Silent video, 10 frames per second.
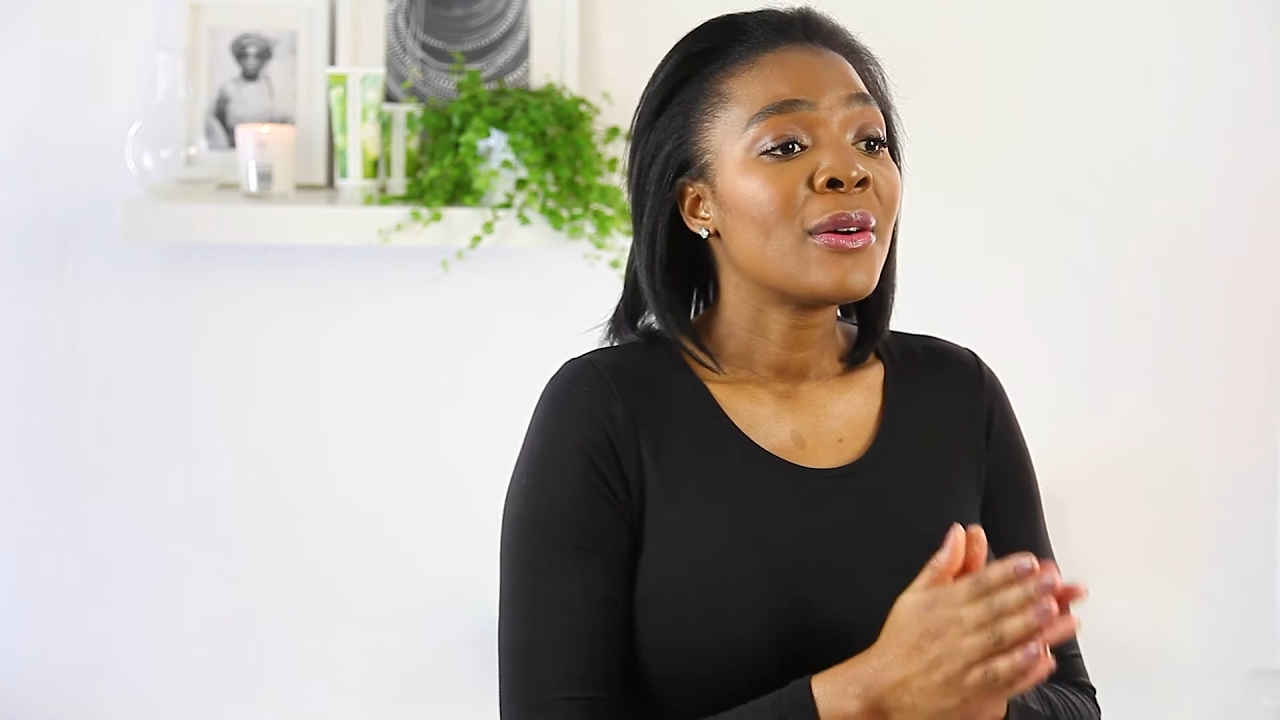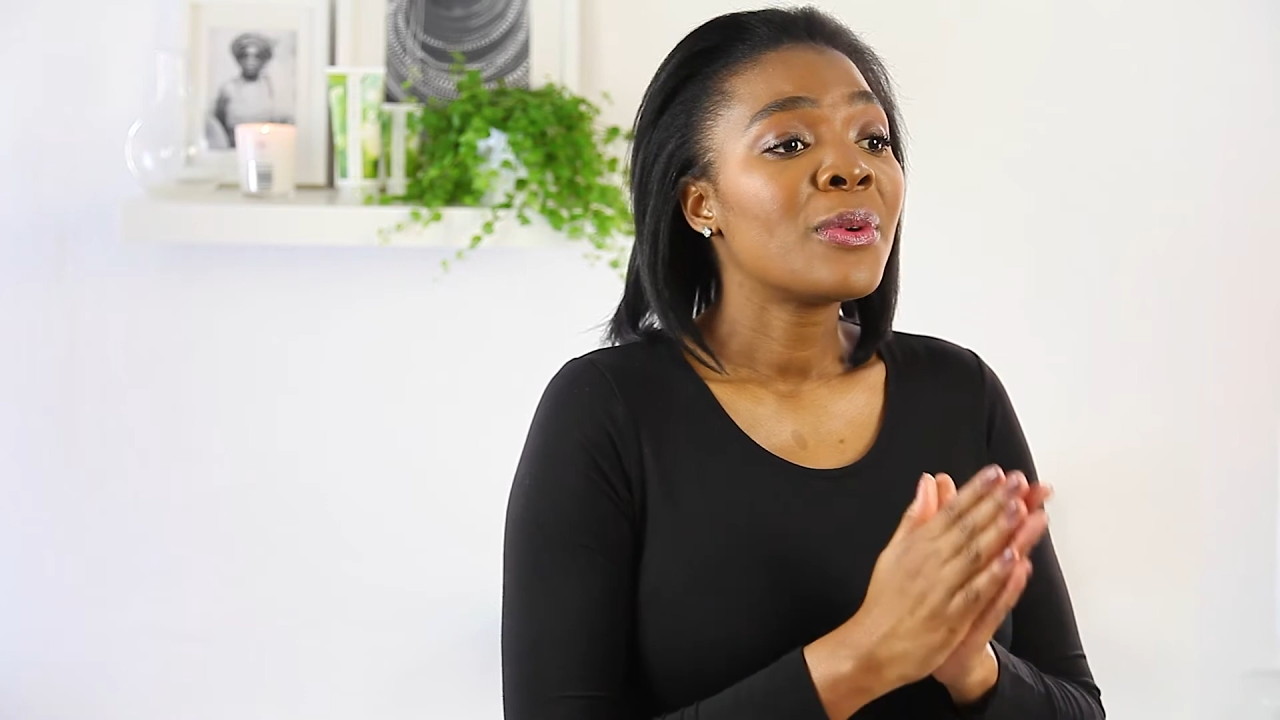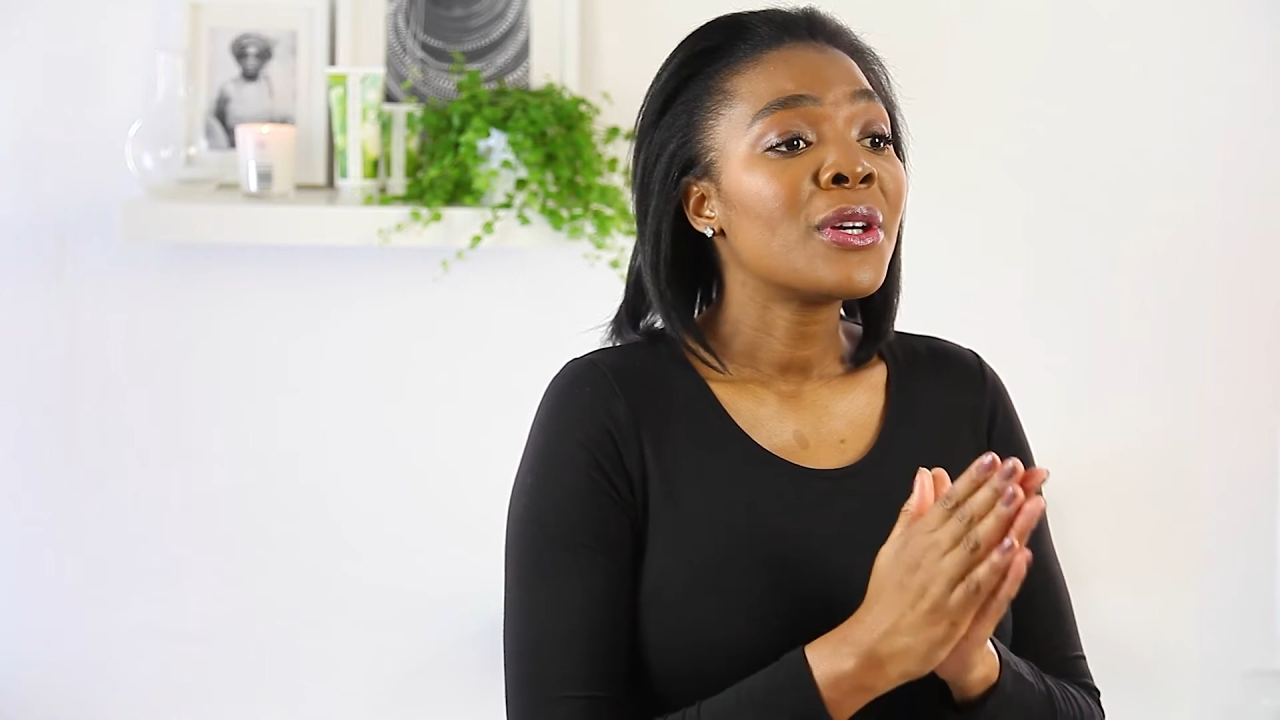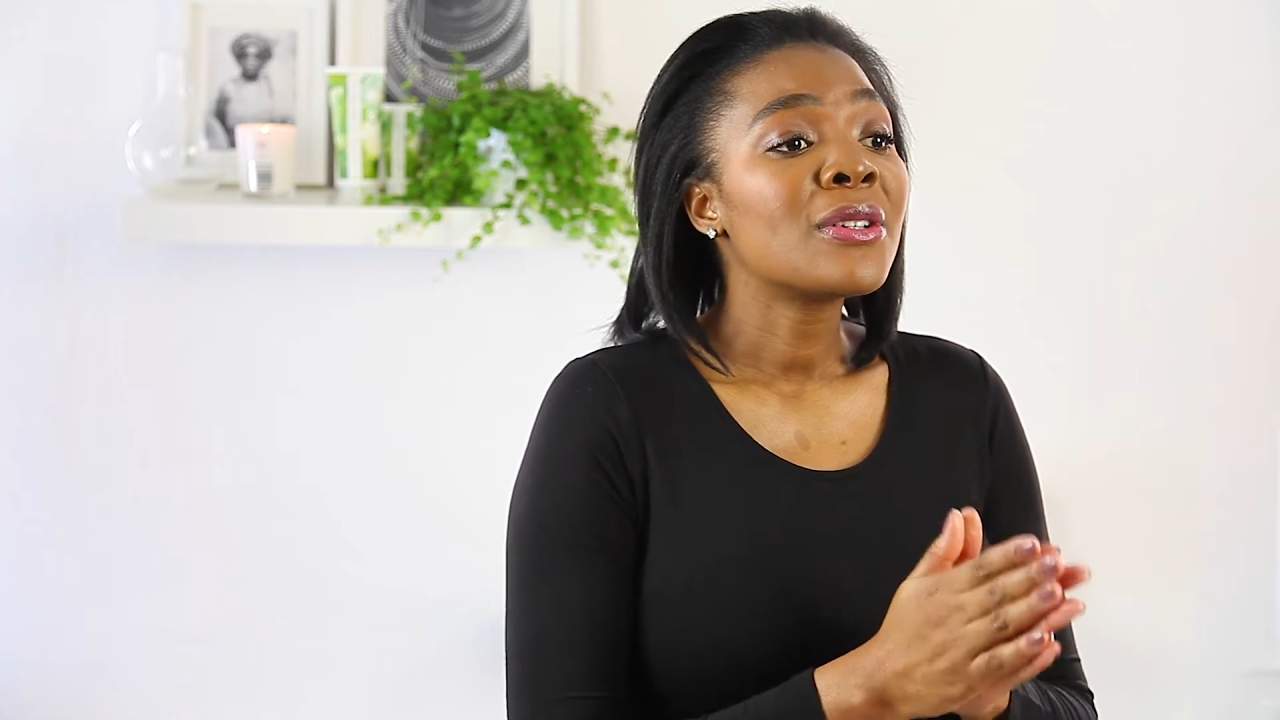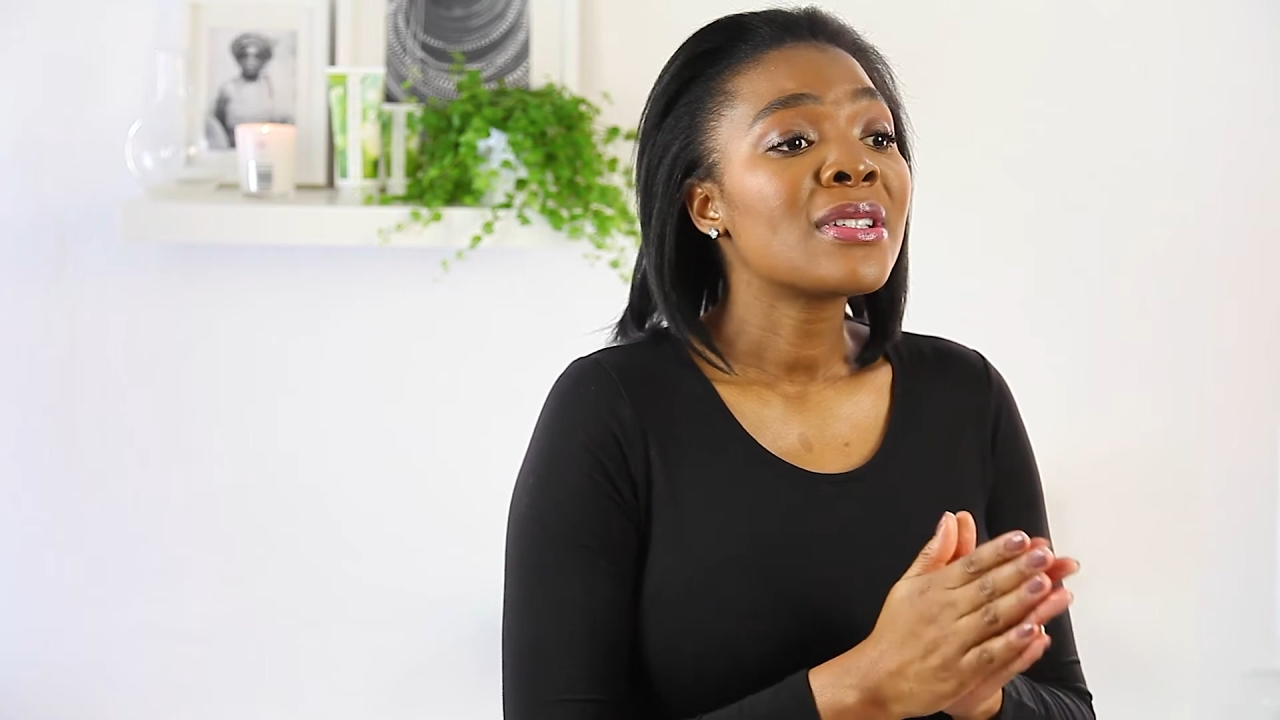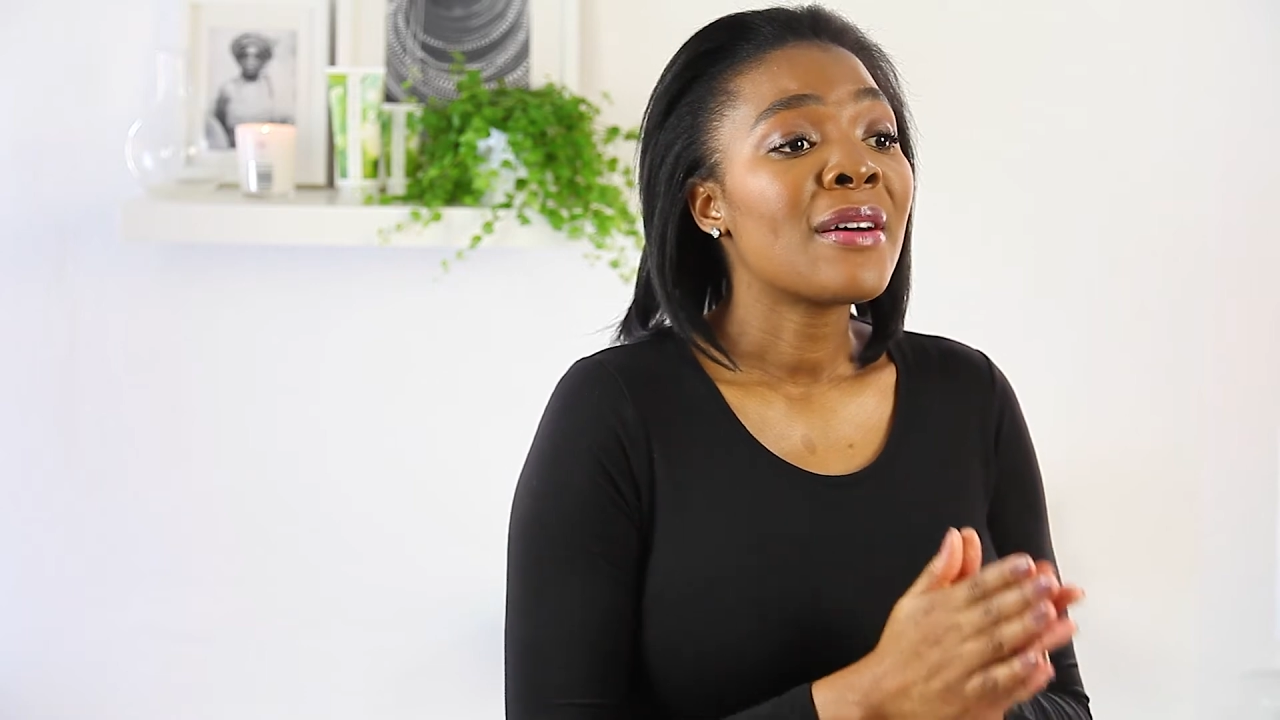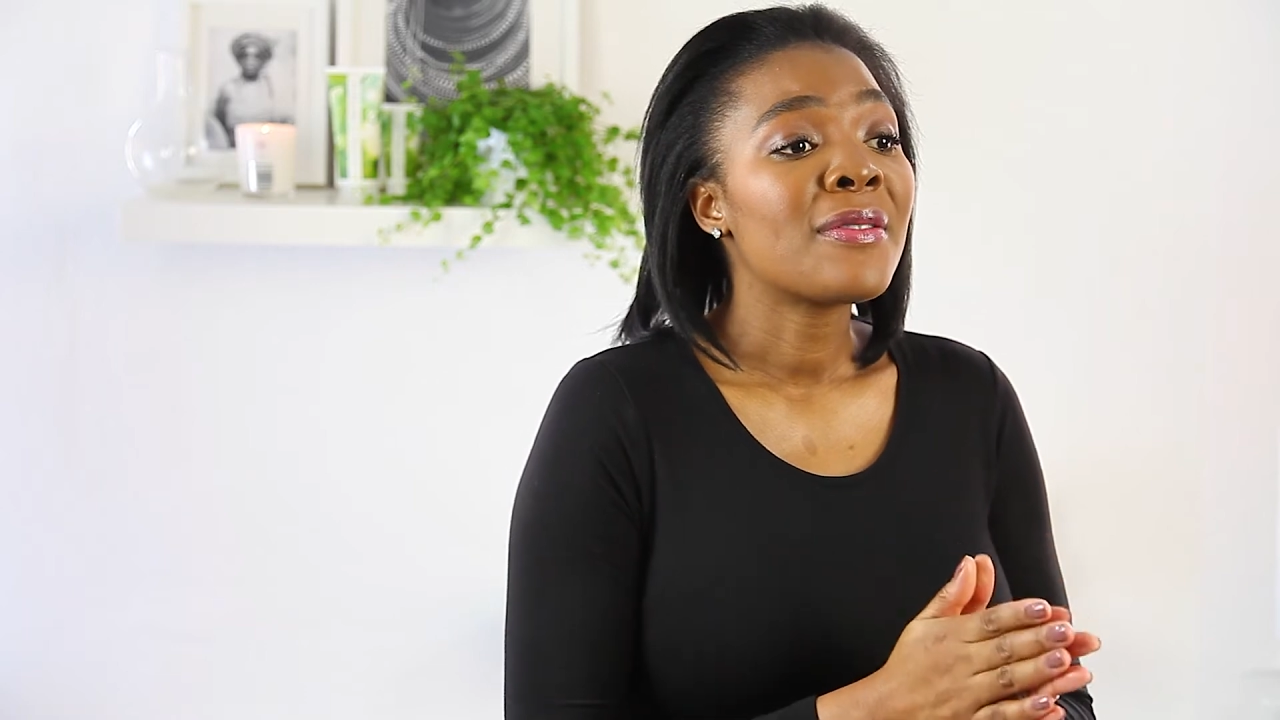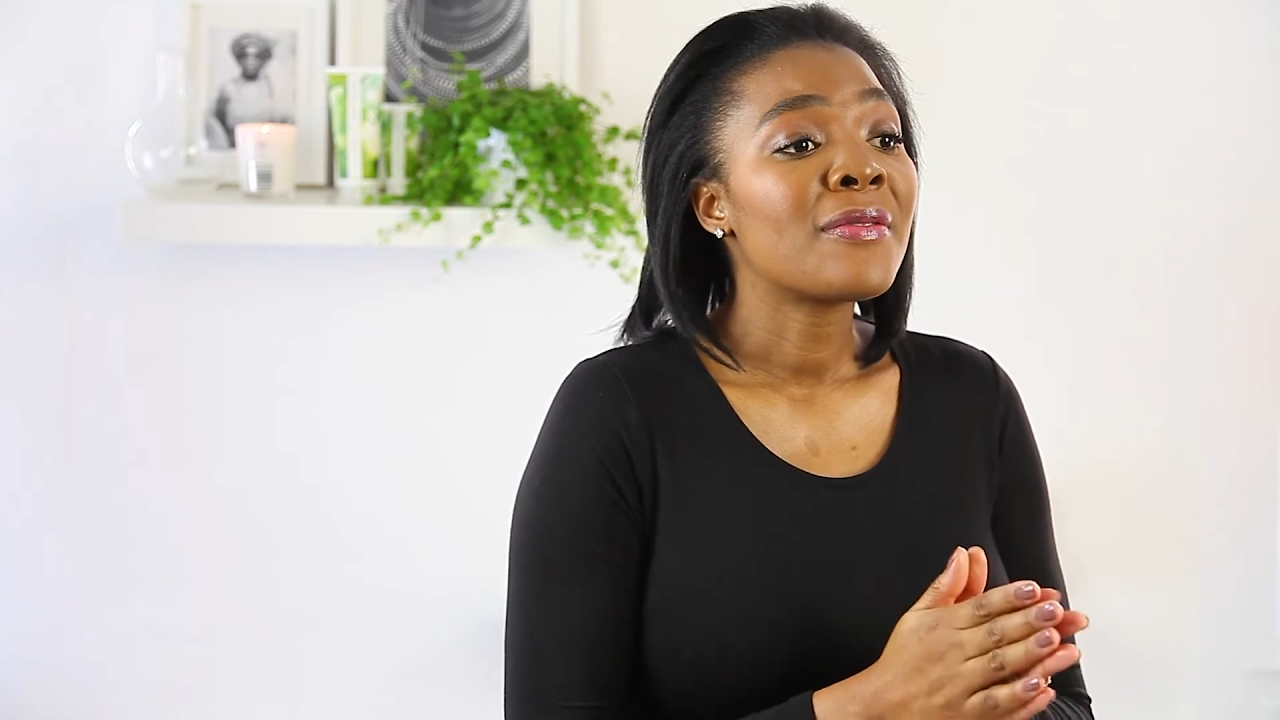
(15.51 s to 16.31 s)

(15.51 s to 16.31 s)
We all suffer